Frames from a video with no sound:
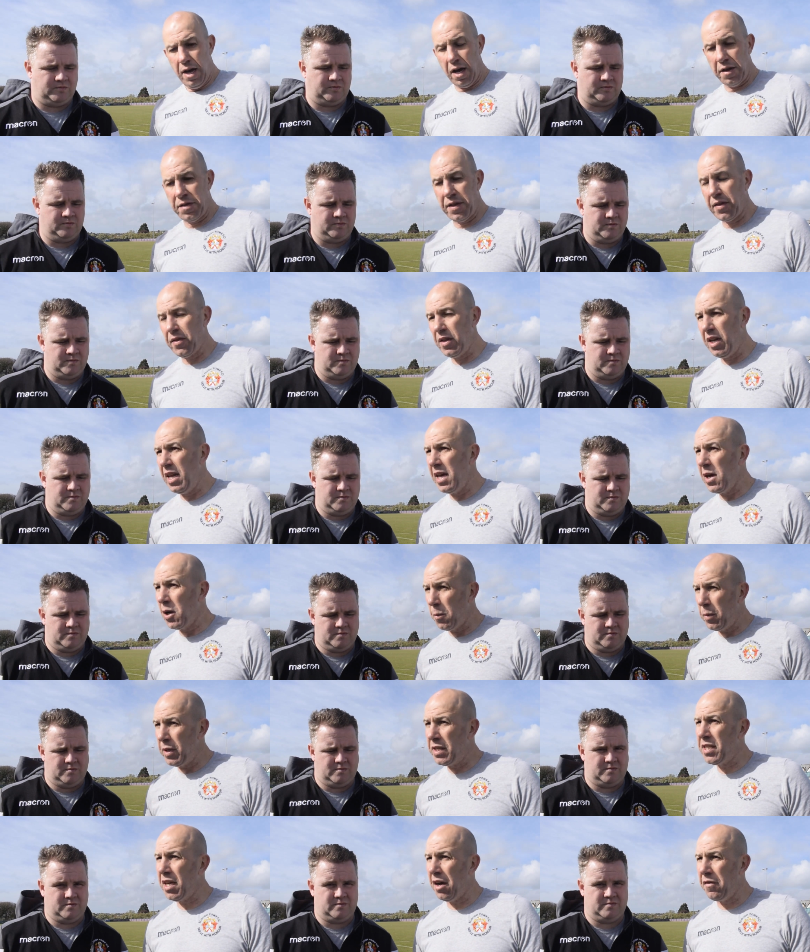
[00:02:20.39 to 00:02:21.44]
Speaker 1: I think the league will
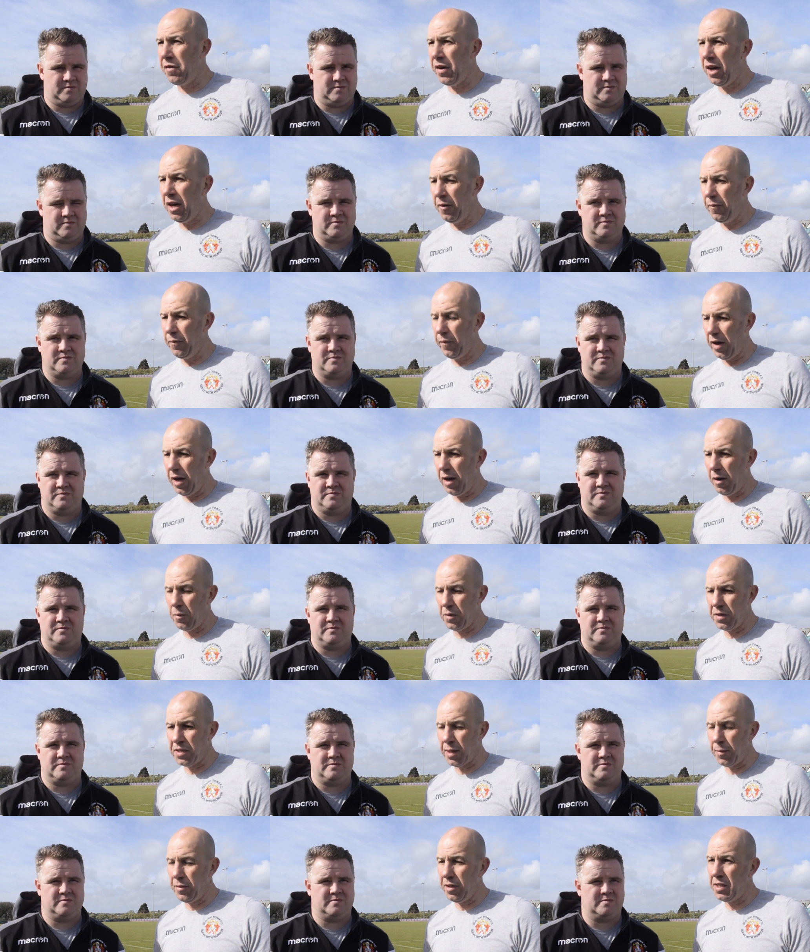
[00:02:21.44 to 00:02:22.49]
be tougher uh,
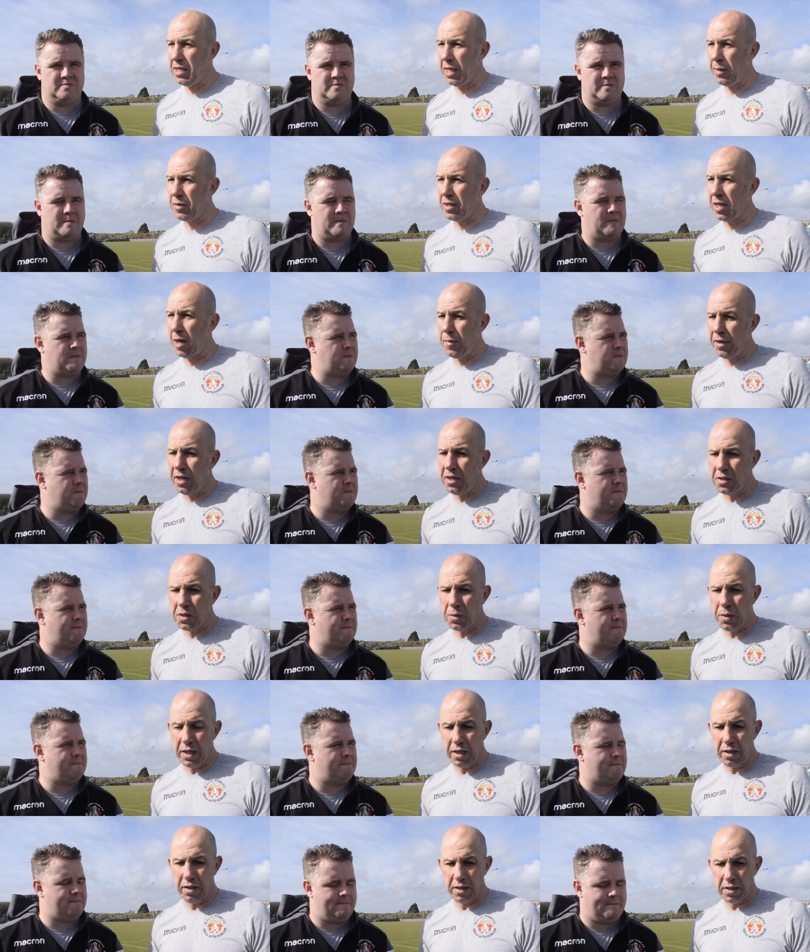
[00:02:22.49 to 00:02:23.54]
with some of the teams coming into
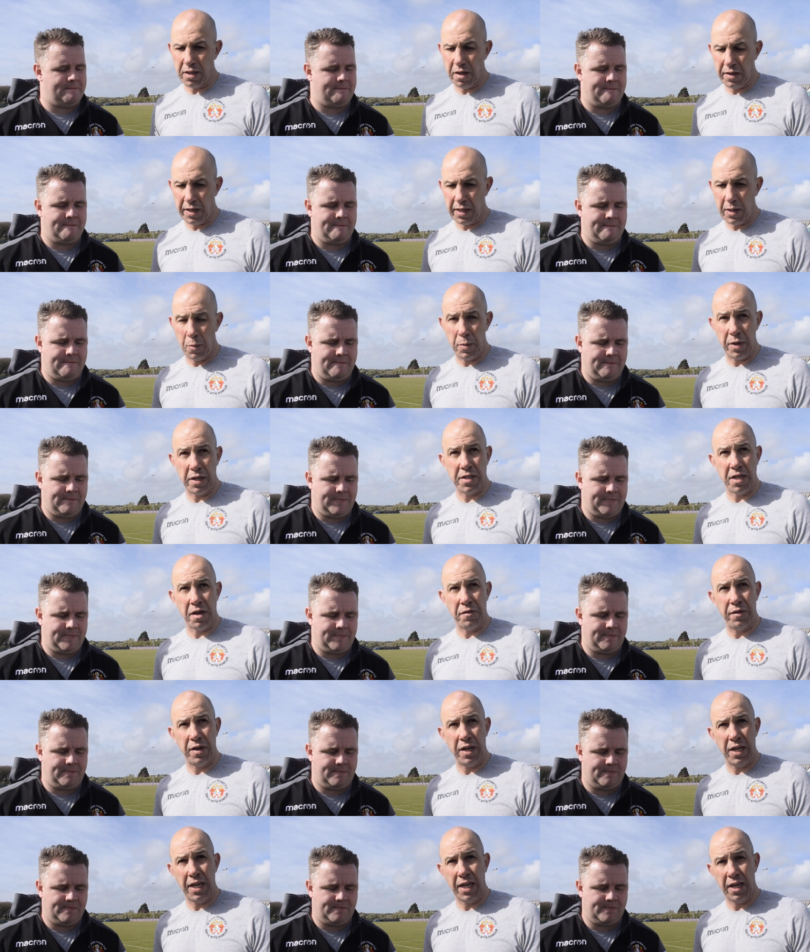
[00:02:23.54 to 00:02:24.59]
it, so I think it will be a
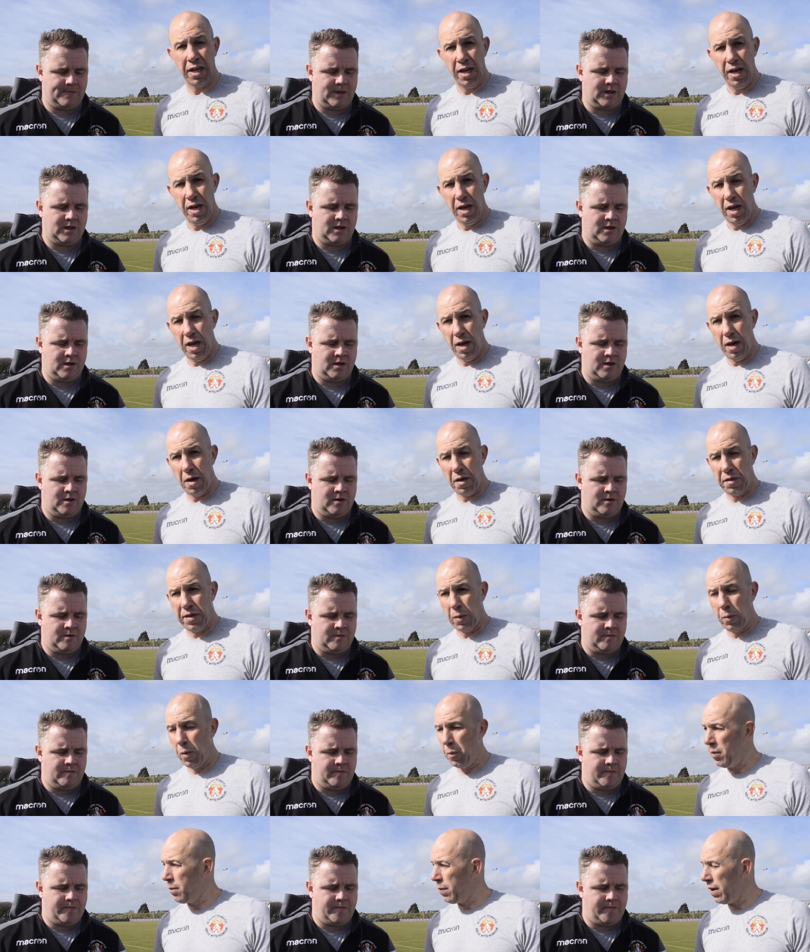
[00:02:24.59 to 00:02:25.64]
tougher league. I think
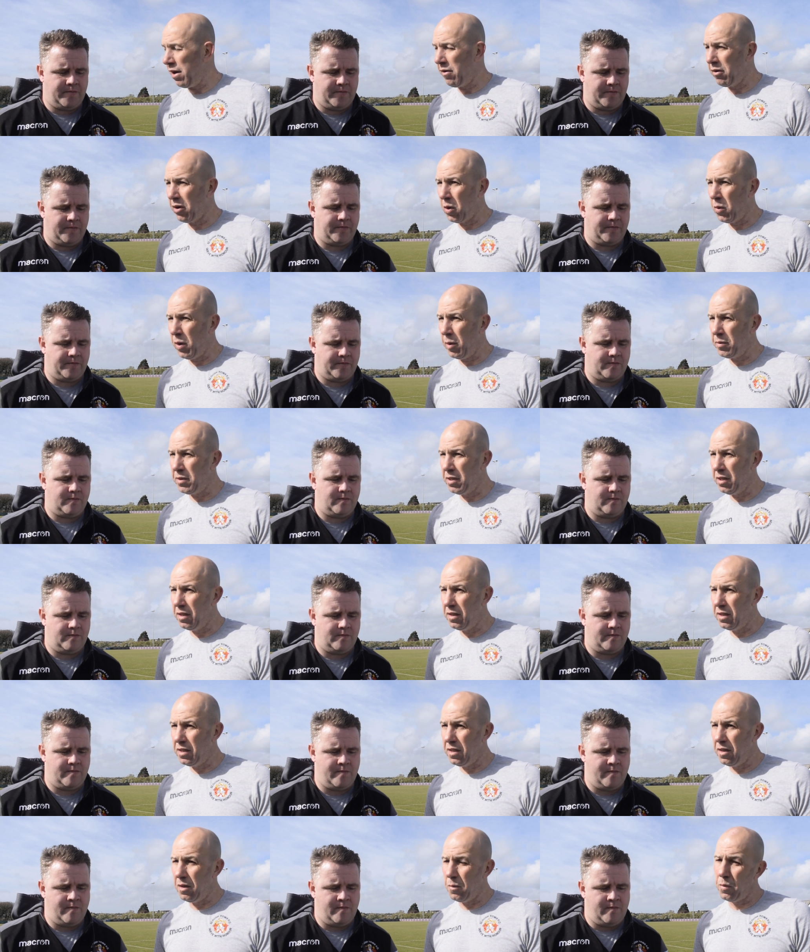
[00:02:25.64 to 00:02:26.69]
we'll be better equipped
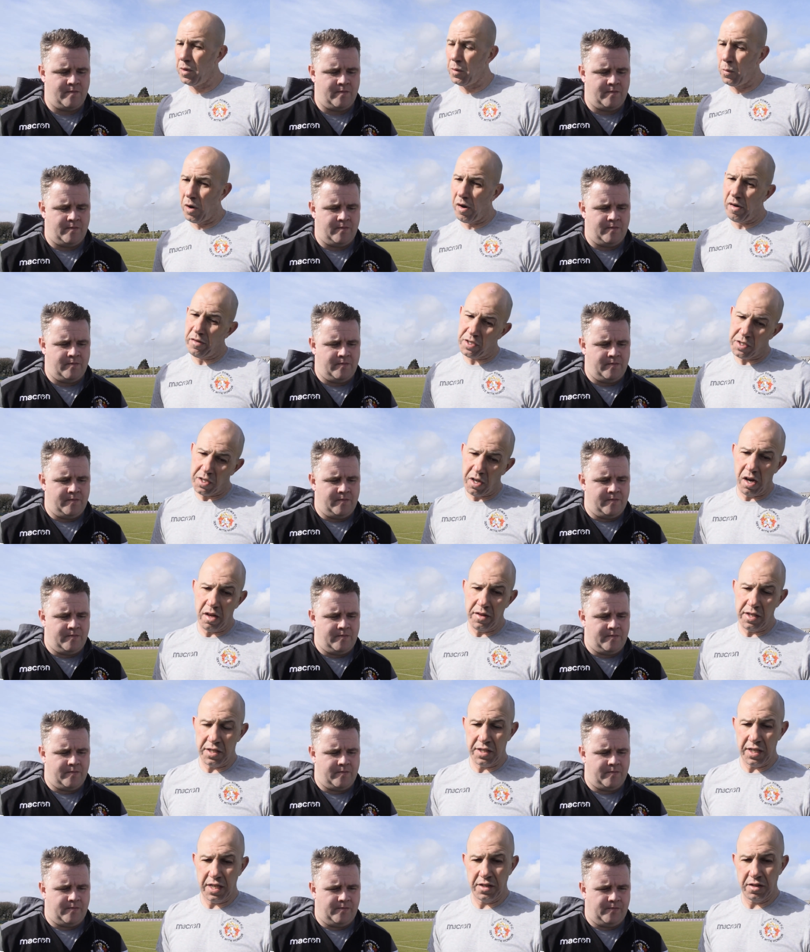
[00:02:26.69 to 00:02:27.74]
than we were at the start of
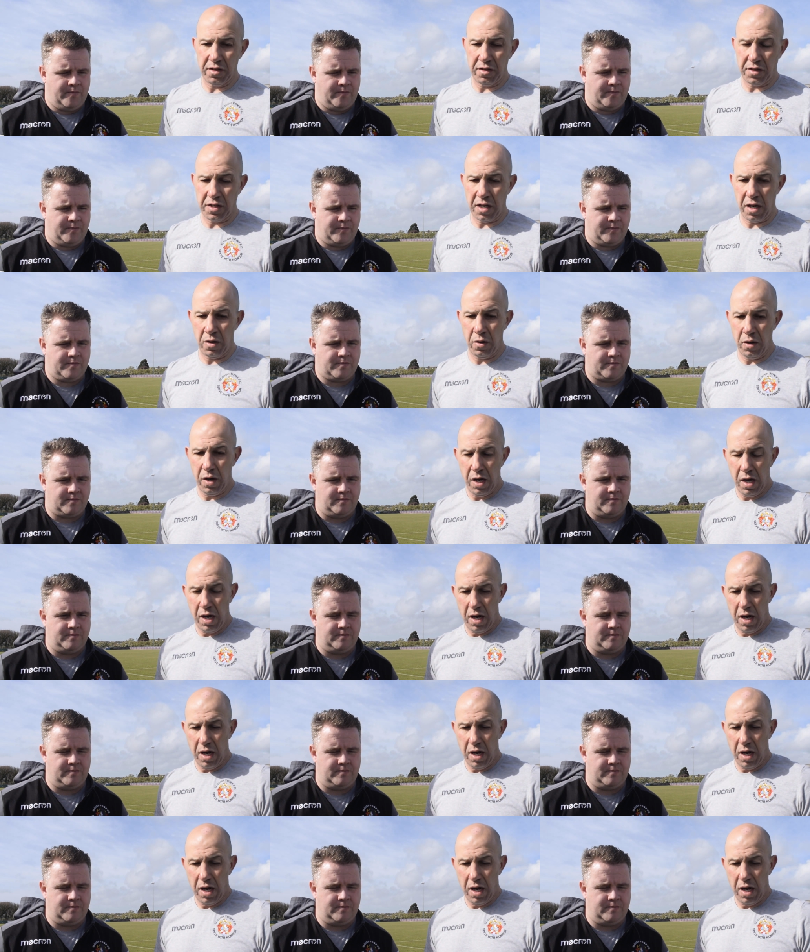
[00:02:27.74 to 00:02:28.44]
this season. So